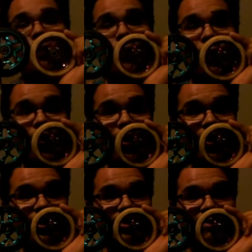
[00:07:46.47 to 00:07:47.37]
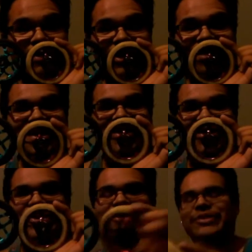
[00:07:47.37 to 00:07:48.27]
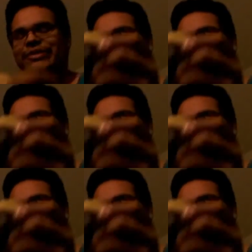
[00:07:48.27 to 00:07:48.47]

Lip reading: 100 millimeter, dude.